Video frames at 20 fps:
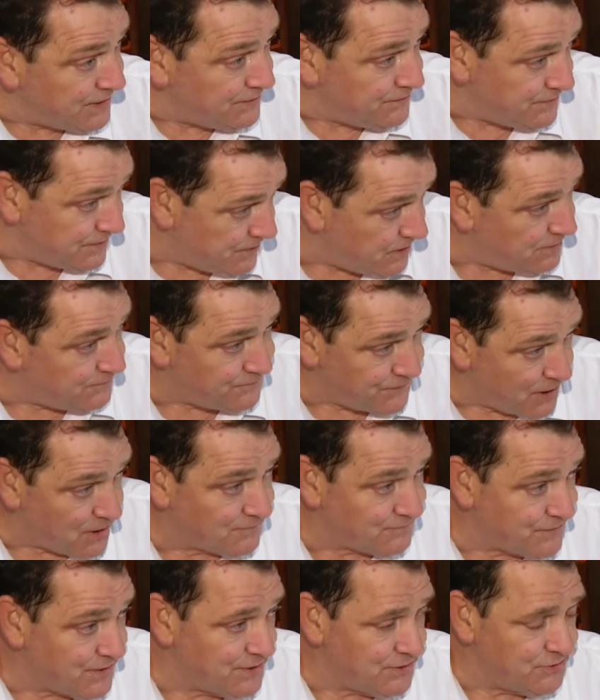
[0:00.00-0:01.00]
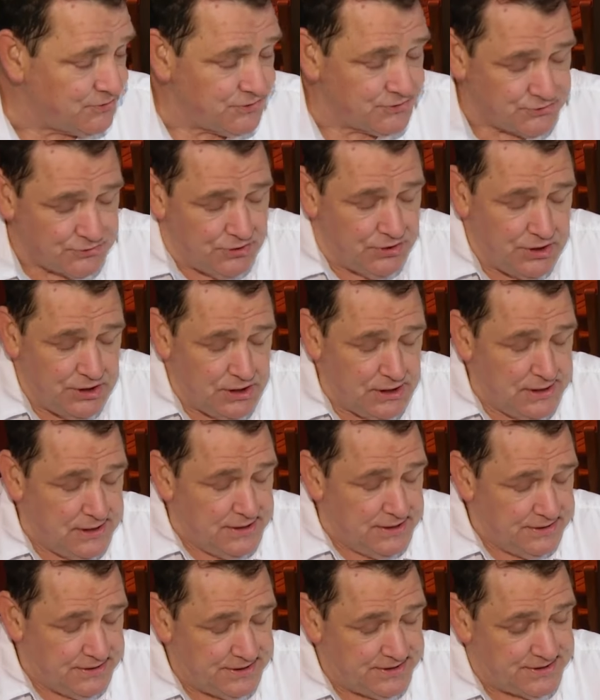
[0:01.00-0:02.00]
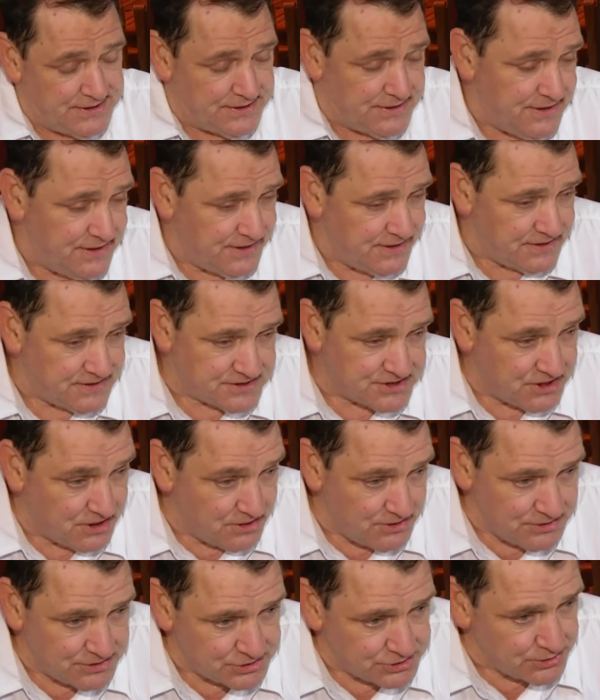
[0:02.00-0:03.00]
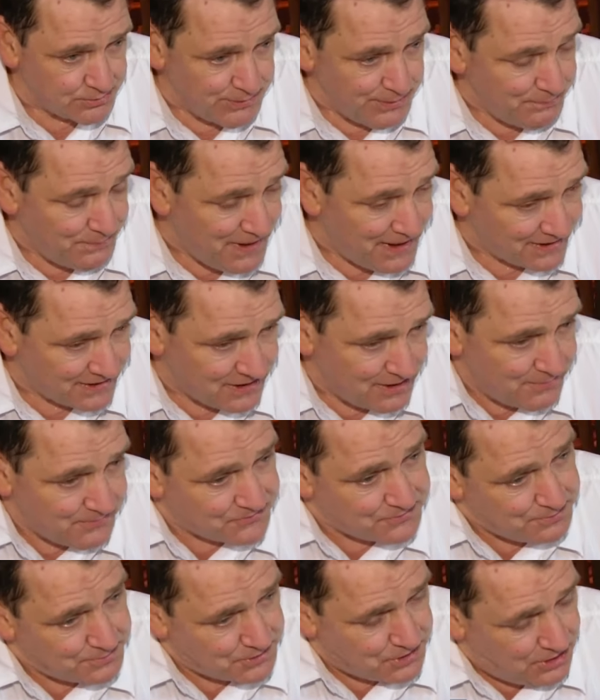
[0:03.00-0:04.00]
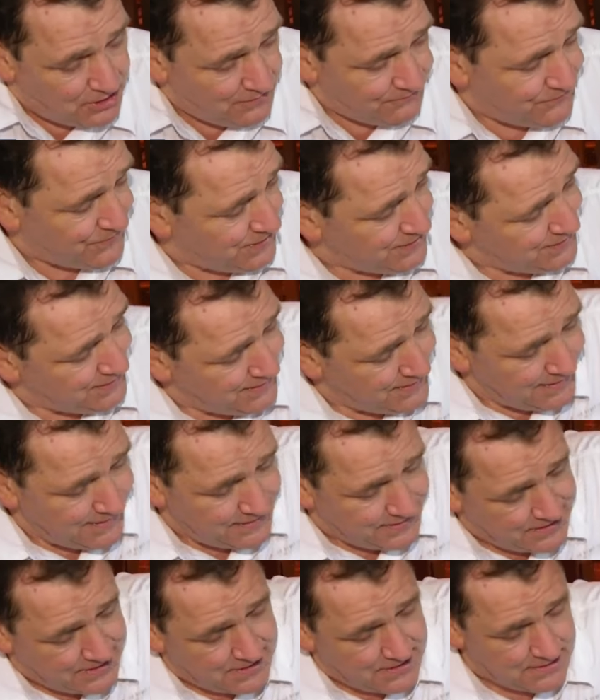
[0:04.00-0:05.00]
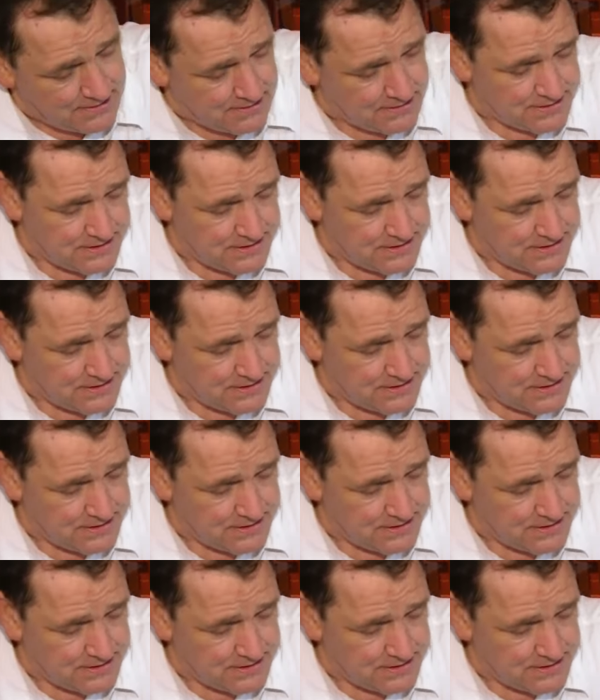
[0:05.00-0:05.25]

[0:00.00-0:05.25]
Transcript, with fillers: The firefighters did, and so sure we packed up some coffee and. Uh,